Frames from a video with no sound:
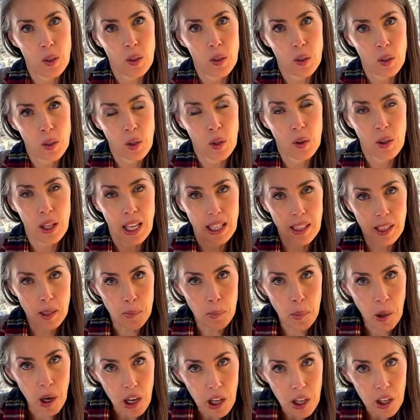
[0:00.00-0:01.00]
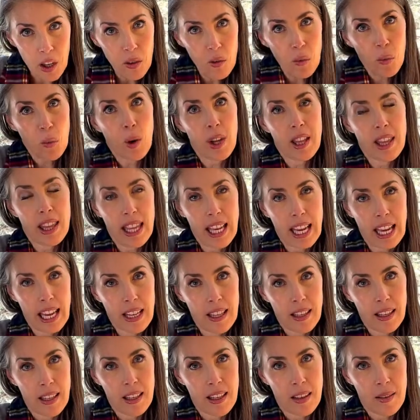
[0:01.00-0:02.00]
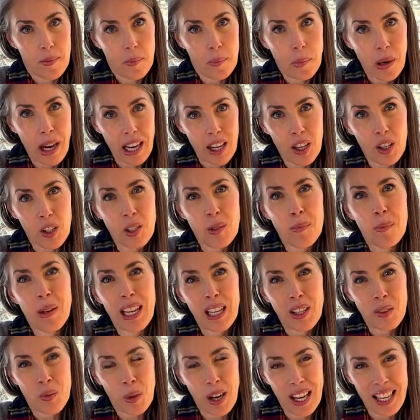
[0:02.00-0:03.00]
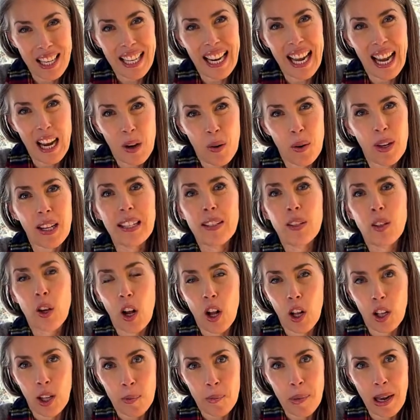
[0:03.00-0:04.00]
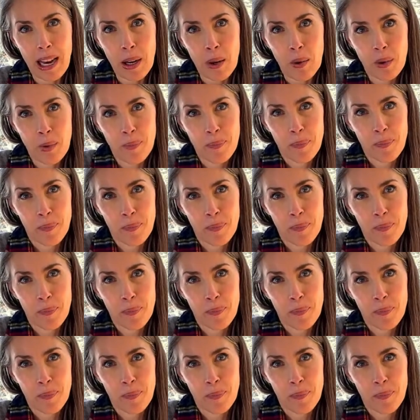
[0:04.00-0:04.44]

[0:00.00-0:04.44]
So that's part of what that buyer demand right now is all about.